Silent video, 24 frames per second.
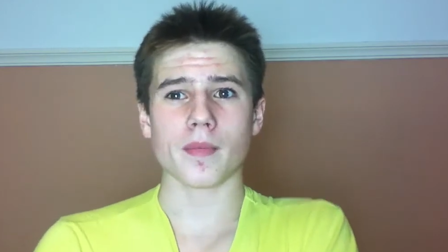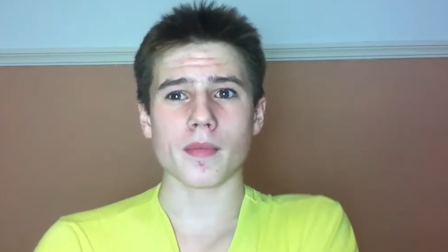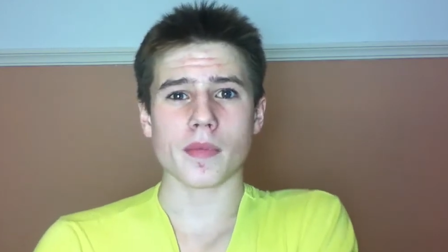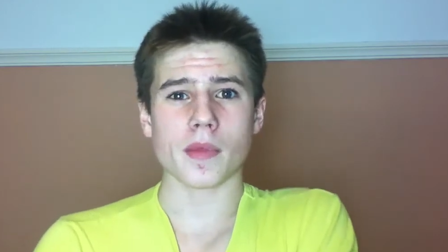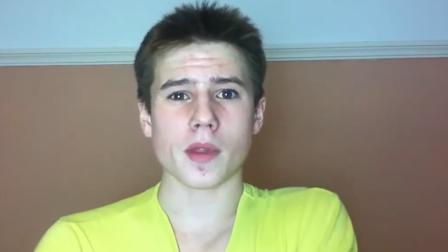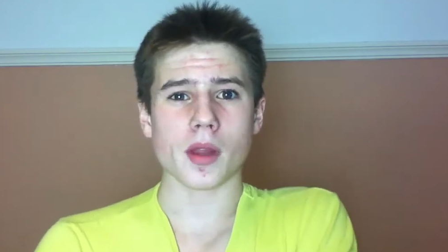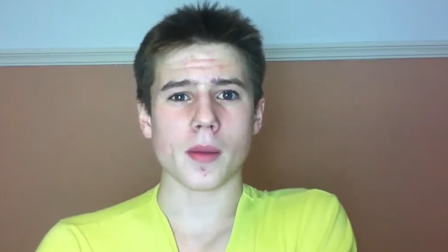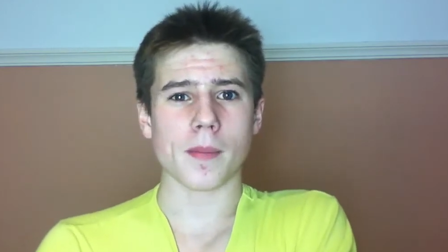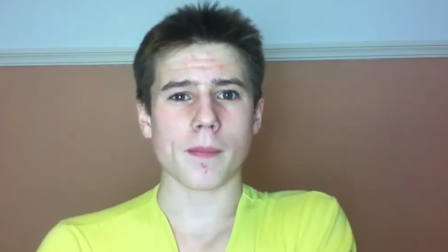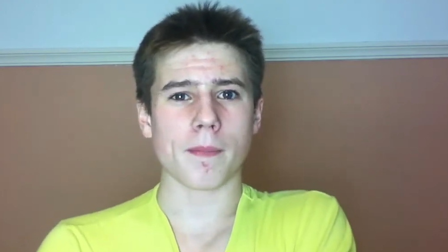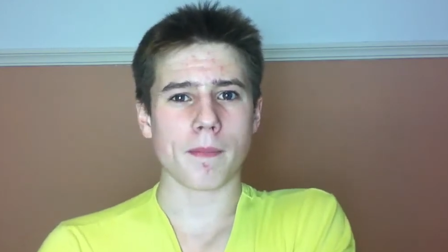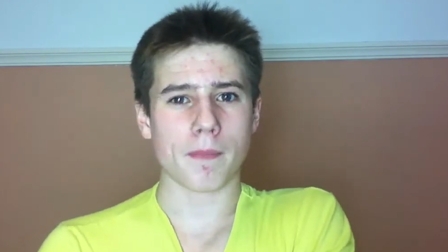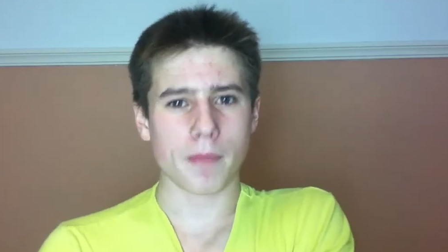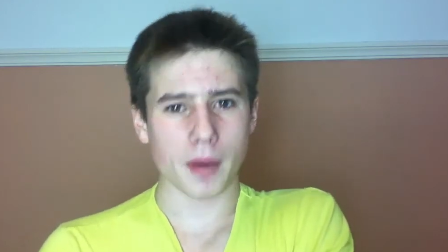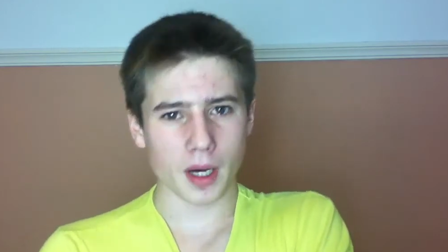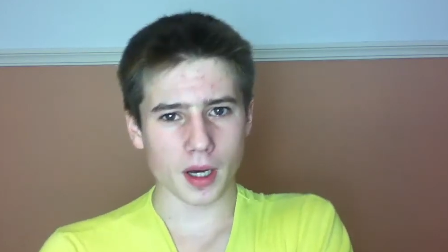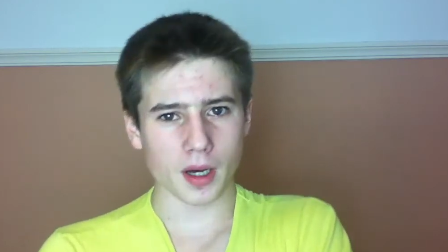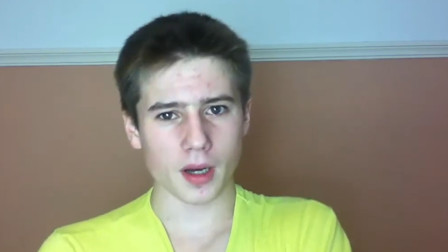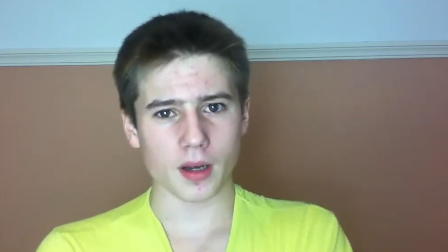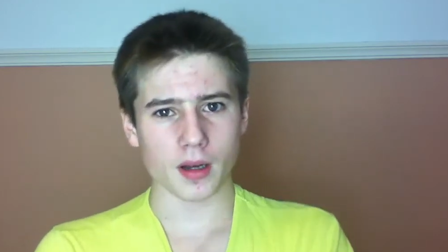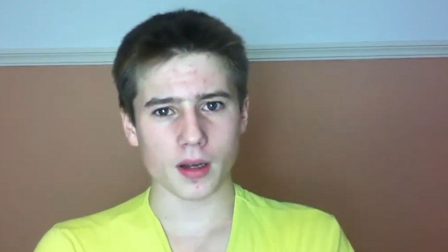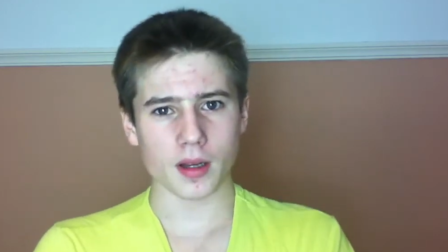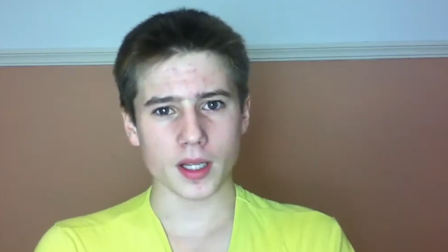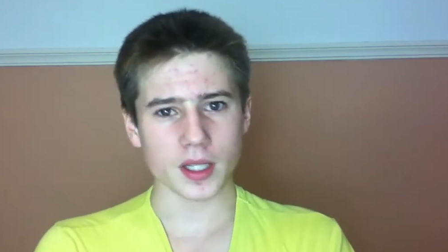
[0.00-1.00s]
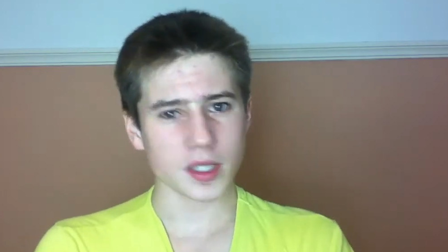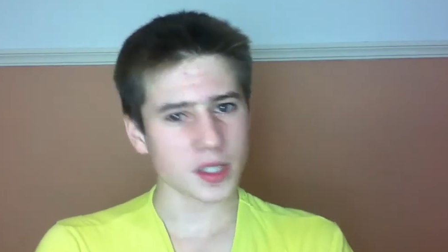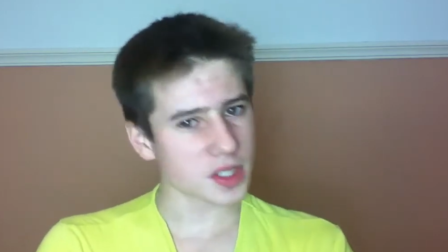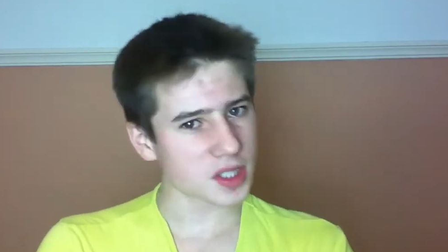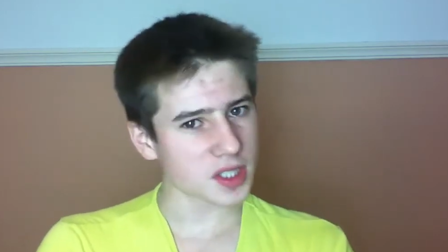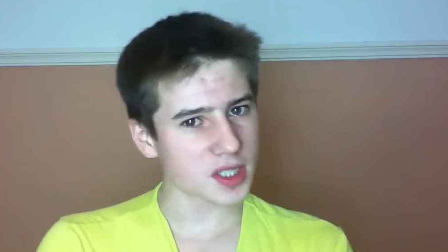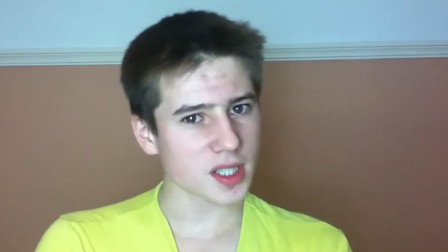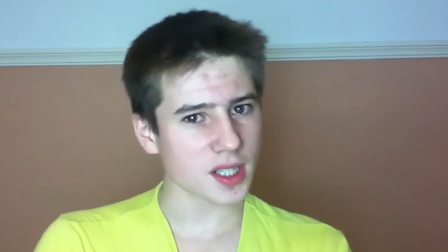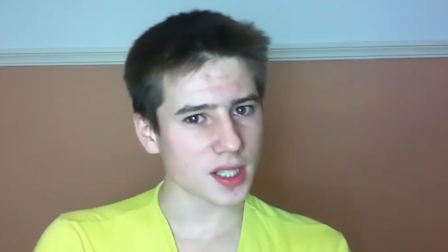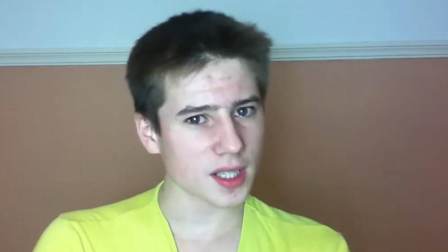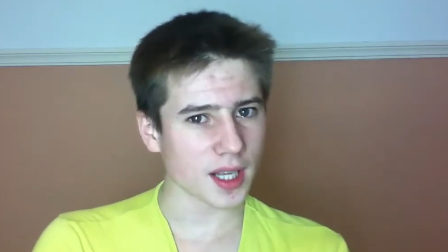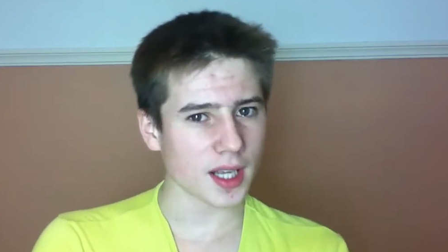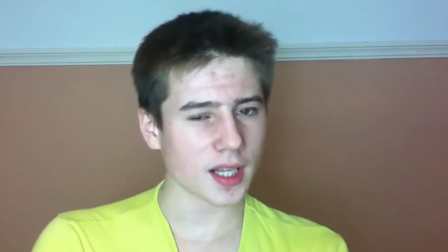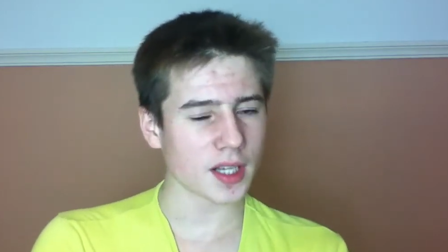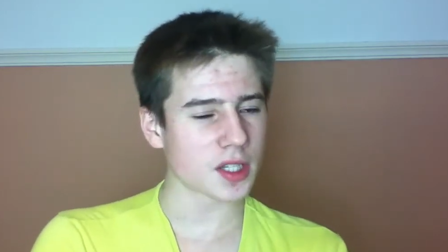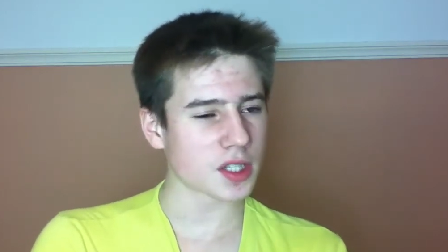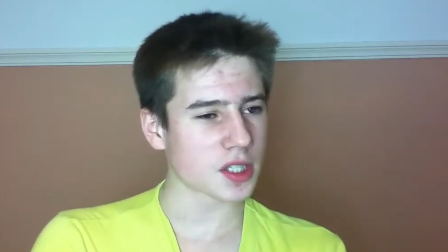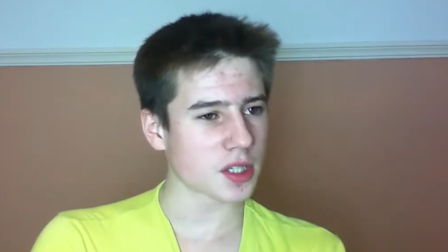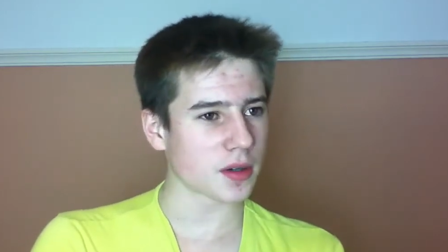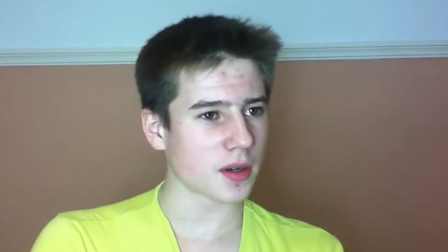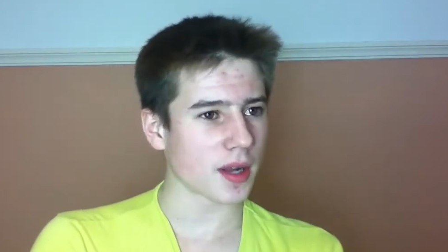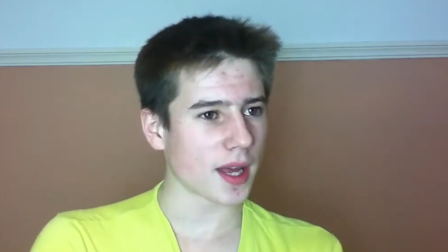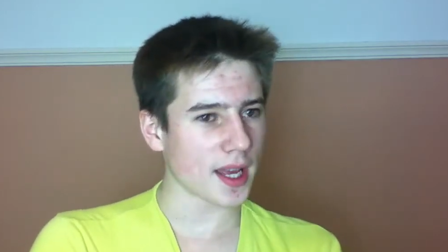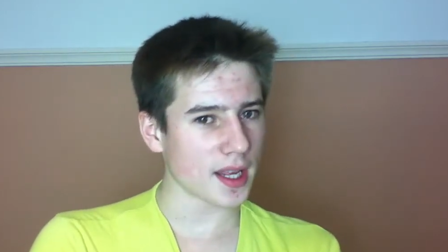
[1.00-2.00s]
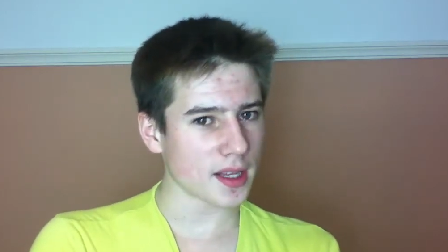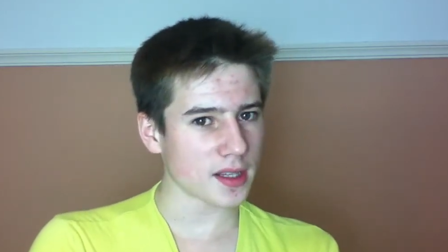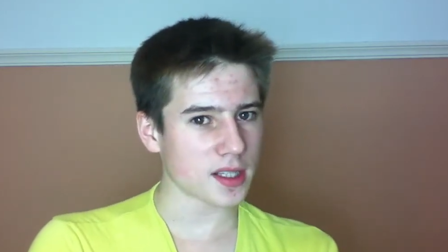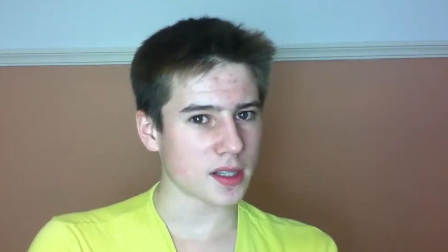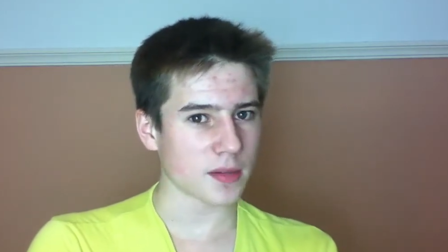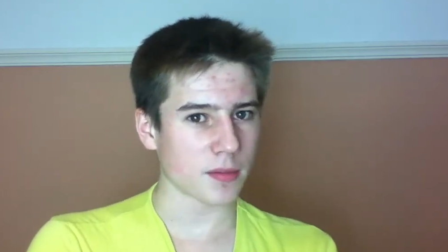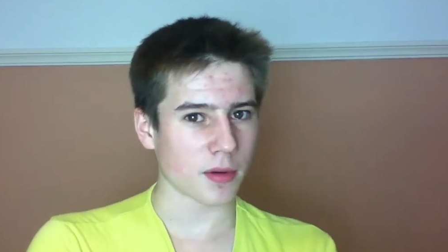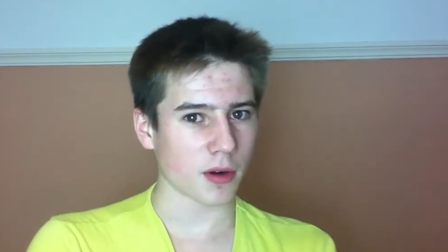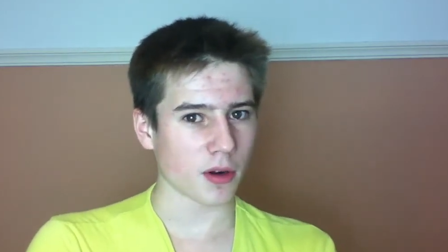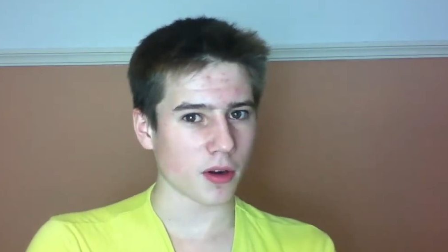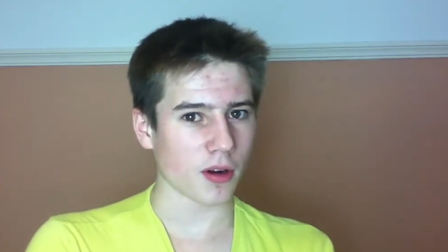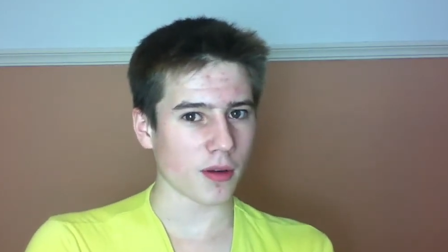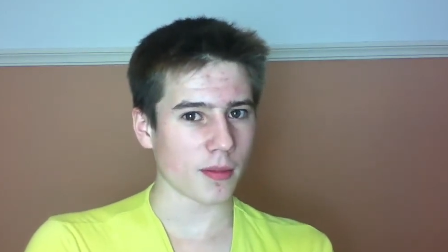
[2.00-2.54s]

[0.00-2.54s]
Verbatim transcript: Um, but it's in the end just an